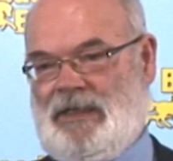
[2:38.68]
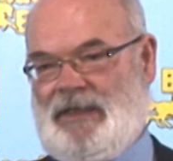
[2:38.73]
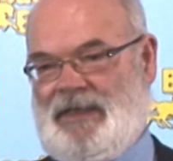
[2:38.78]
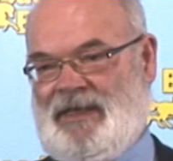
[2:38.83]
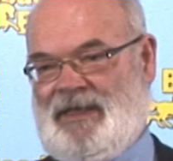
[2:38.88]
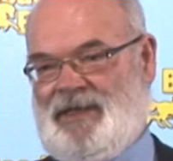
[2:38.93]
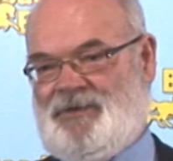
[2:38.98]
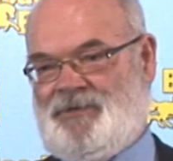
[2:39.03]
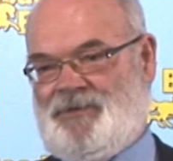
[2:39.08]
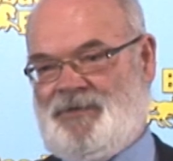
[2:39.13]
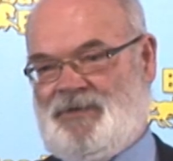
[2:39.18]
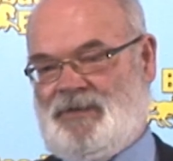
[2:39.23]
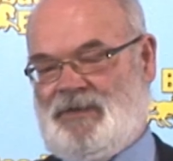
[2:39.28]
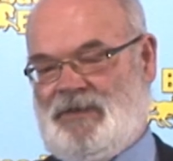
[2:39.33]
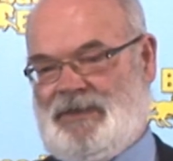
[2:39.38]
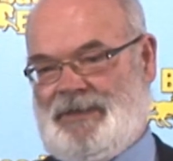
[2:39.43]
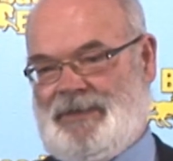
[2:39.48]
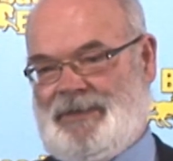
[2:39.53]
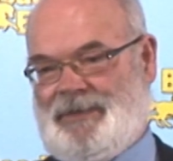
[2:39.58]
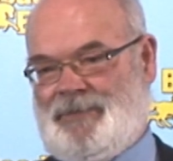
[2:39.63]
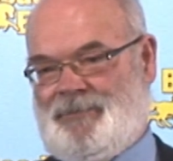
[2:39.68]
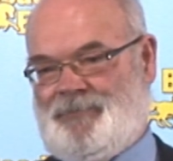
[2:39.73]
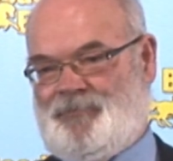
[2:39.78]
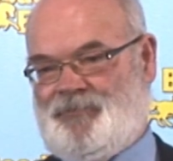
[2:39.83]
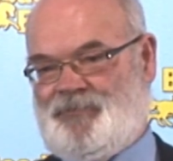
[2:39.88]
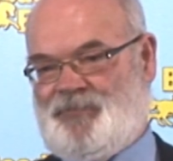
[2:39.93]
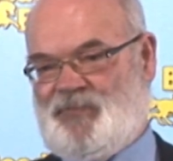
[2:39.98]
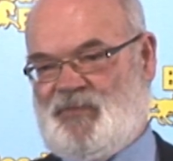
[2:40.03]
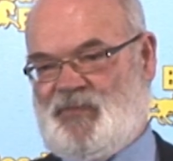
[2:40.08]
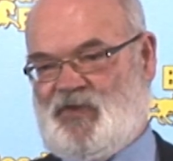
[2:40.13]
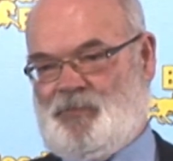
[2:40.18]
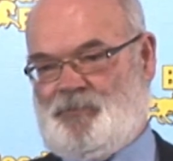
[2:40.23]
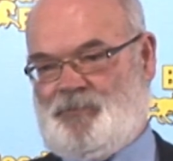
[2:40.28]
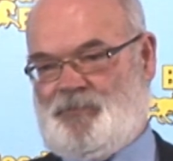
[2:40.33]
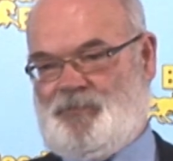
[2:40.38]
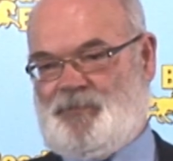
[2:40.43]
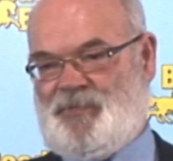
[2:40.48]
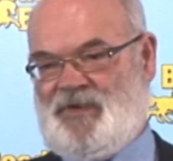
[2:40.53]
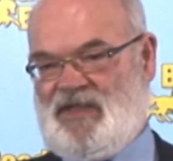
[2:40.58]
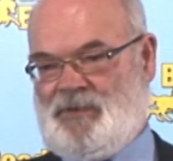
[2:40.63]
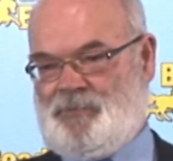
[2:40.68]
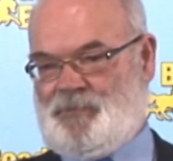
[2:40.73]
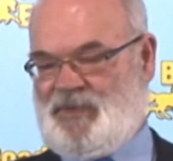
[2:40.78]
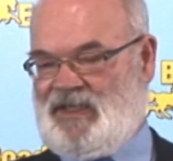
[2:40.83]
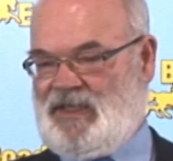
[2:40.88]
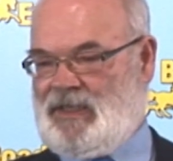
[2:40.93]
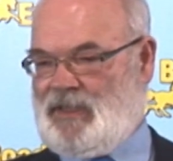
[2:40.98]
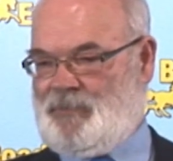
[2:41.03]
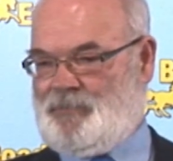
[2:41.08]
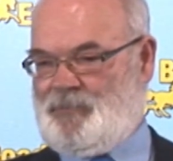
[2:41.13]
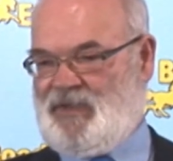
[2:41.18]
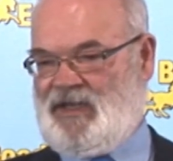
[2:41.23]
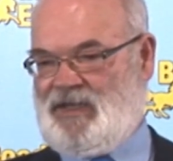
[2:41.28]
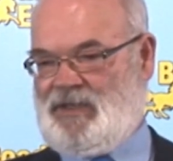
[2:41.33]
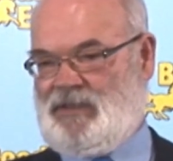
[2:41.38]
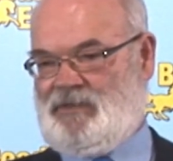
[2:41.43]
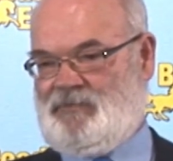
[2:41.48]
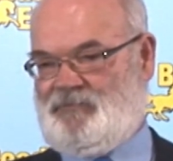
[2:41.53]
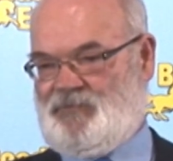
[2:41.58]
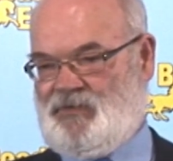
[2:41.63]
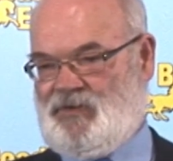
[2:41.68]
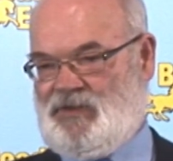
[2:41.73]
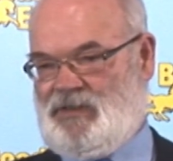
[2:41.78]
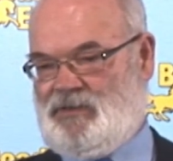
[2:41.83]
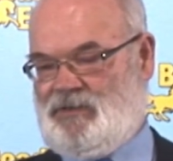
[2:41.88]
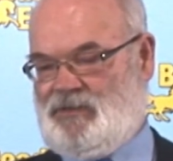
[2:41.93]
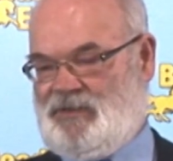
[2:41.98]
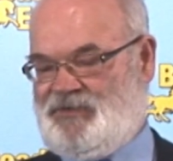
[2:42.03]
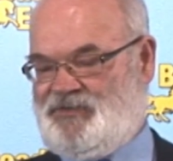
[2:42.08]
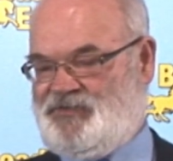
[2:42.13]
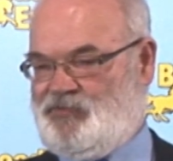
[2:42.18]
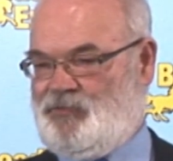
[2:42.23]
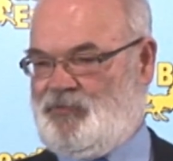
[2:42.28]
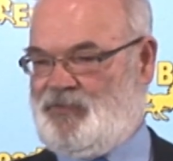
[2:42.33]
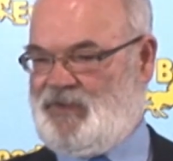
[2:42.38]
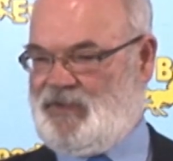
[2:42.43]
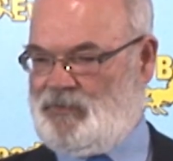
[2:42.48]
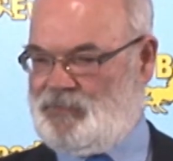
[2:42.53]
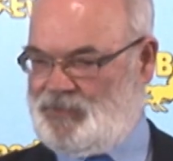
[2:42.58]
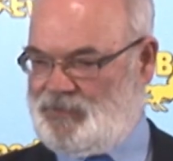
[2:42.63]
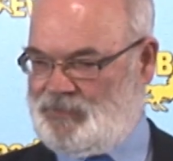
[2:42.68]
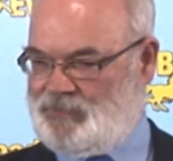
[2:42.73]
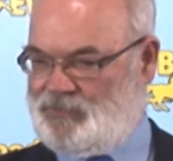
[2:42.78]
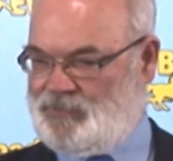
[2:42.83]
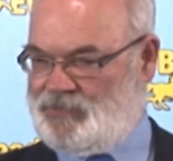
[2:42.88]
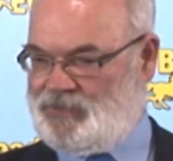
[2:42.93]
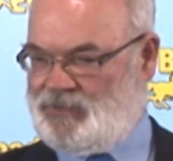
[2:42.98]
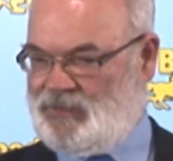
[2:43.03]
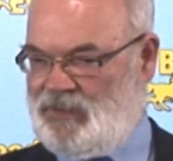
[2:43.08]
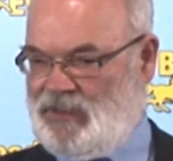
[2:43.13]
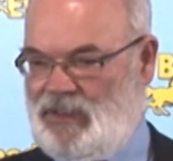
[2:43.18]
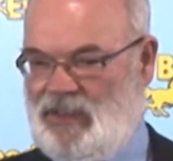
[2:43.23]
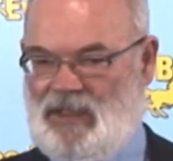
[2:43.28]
in the BNP campaigning of the early 2000s,